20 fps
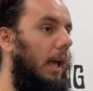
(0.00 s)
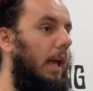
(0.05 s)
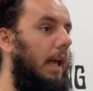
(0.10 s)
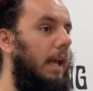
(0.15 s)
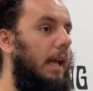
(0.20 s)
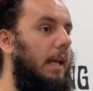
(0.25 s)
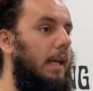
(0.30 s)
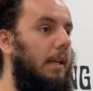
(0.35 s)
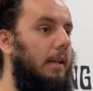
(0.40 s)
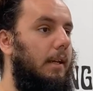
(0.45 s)

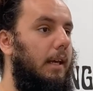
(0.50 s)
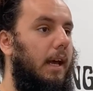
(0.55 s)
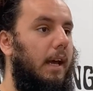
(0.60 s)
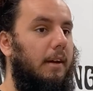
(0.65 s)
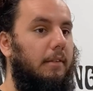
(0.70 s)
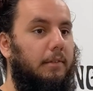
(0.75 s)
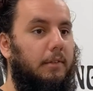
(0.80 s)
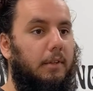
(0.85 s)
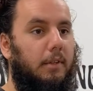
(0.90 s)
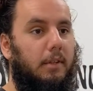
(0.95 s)
And
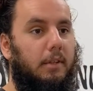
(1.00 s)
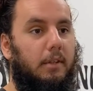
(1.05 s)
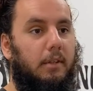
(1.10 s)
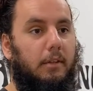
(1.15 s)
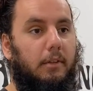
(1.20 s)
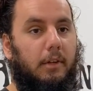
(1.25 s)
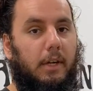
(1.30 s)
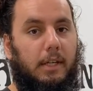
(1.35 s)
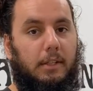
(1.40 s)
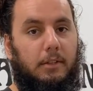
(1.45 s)
after
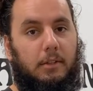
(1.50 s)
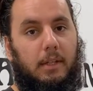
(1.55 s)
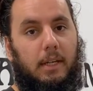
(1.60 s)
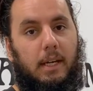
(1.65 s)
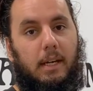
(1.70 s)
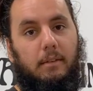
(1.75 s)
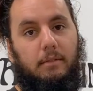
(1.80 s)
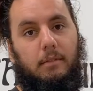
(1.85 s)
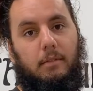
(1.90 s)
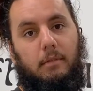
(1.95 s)
Grainger, I
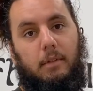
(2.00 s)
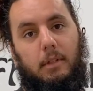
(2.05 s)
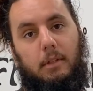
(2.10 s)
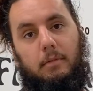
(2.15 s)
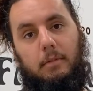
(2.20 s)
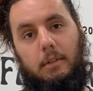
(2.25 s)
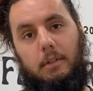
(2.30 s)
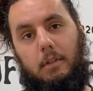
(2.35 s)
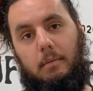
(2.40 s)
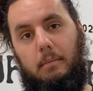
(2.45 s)
have to run
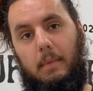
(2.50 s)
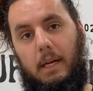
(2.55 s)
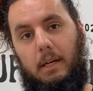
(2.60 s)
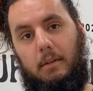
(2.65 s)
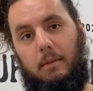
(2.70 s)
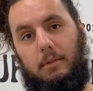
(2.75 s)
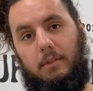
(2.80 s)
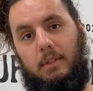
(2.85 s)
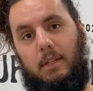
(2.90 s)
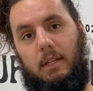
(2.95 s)
over to
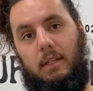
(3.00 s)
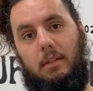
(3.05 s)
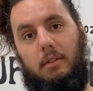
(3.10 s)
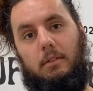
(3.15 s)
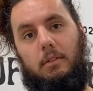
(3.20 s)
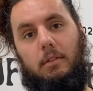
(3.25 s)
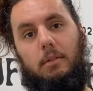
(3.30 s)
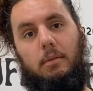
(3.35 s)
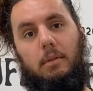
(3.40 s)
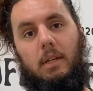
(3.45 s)
Micro Center
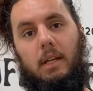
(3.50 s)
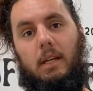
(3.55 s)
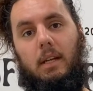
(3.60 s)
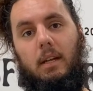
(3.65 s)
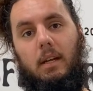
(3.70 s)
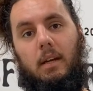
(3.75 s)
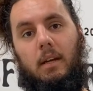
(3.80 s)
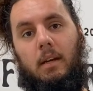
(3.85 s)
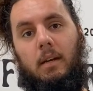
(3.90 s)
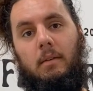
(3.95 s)
to get
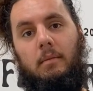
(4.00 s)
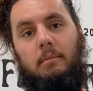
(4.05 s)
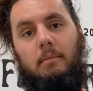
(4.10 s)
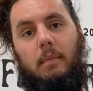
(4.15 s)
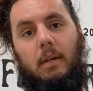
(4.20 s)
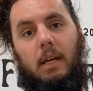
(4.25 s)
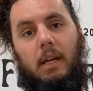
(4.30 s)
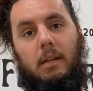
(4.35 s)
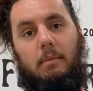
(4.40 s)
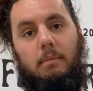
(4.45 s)

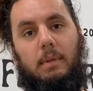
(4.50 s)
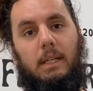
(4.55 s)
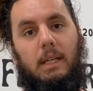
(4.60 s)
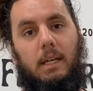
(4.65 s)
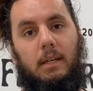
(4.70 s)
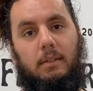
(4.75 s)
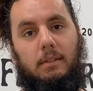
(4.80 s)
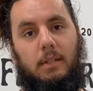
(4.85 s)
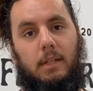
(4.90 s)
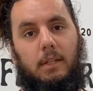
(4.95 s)
a
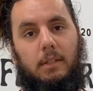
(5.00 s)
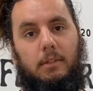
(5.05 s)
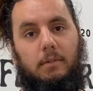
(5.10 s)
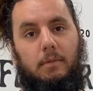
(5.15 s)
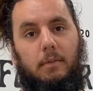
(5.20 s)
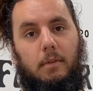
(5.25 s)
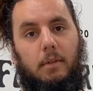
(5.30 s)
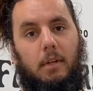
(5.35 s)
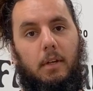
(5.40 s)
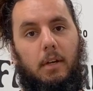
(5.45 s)
BL touch
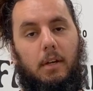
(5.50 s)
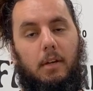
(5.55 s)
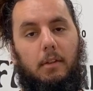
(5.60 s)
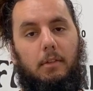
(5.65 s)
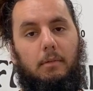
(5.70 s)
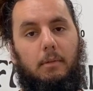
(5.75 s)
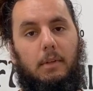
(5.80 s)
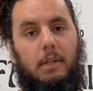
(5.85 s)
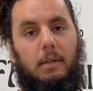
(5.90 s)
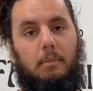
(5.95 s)
for our
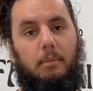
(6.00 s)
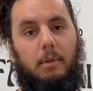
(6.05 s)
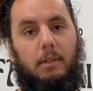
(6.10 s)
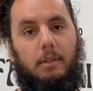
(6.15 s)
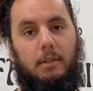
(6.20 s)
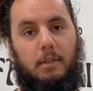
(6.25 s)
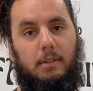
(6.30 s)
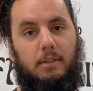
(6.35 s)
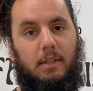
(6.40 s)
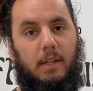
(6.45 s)
3D
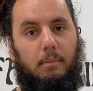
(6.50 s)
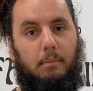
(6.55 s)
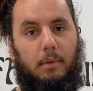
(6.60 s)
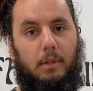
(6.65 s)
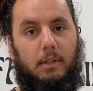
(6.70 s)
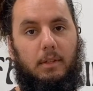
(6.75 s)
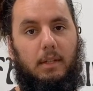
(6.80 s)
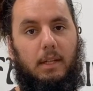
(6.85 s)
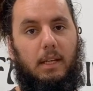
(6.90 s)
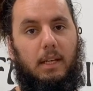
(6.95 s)
printers that
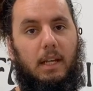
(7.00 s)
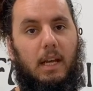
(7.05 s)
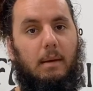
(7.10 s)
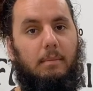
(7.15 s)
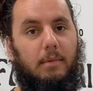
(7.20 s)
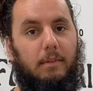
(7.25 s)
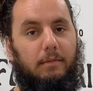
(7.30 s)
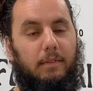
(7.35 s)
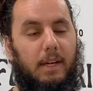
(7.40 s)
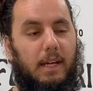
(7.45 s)
print the
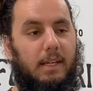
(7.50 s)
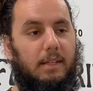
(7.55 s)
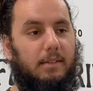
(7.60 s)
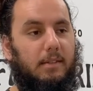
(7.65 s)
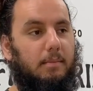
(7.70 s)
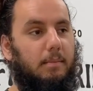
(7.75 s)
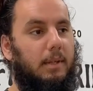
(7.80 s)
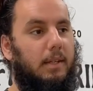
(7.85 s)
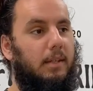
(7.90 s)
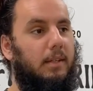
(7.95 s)
adapter
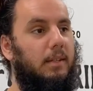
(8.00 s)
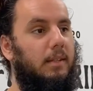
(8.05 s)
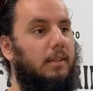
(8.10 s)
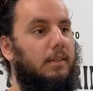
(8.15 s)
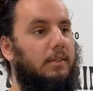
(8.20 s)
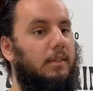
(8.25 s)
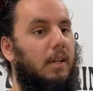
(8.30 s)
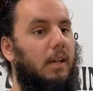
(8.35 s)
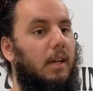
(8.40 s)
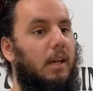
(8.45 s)
flask,
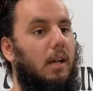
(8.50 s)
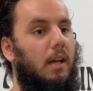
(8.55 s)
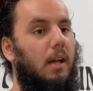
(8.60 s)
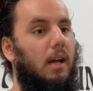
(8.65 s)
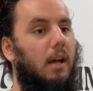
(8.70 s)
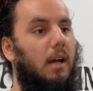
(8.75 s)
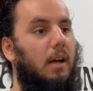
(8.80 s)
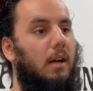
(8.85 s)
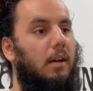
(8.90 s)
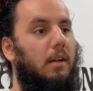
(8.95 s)
because
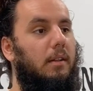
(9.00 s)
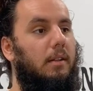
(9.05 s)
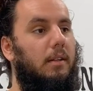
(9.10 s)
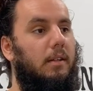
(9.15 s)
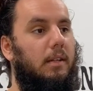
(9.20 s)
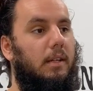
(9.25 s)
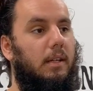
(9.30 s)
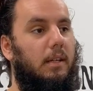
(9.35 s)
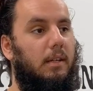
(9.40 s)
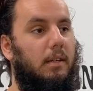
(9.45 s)

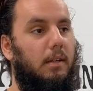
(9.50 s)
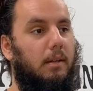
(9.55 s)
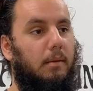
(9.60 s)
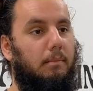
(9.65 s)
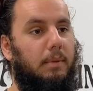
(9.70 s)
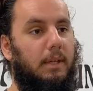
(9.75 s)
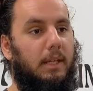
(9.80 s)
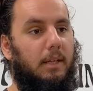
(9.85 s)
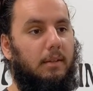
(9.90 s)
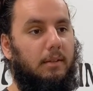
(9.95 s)
the
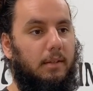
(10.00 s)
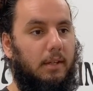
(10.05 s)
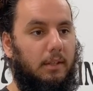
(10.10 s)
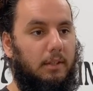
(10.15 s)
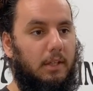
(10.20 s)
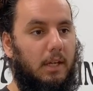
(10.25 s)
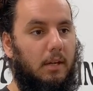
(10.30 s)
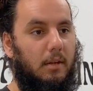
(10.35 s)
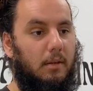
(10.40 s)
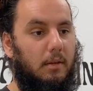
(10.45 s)
BL
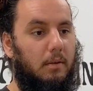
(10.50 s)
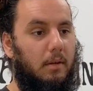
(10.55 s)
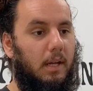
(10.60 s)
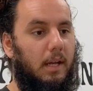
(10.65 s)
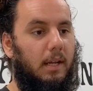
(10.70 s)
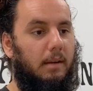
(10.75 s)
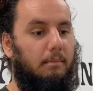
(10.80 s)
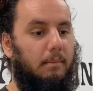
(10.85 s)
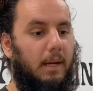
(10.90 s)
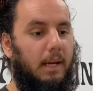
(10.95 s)
touch
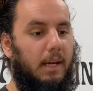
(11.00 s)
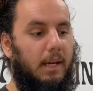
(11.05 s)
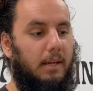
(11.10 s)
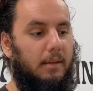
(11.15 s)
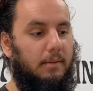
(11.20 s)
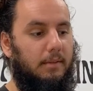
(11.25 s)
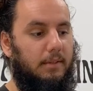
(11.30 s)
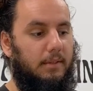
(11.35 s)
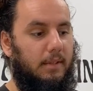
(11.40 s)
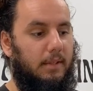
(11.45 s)
at my
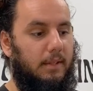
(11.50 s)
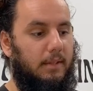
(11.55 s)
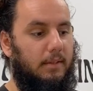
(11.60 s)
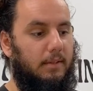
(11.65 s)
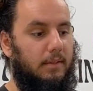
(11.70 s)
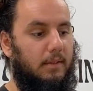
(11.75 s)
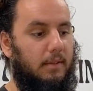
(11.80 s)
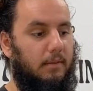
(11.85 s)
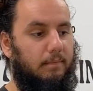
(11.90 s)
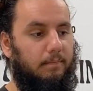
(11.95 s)
house
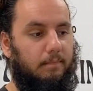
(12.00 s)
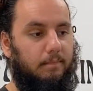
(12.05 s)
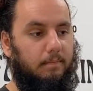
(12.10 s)
is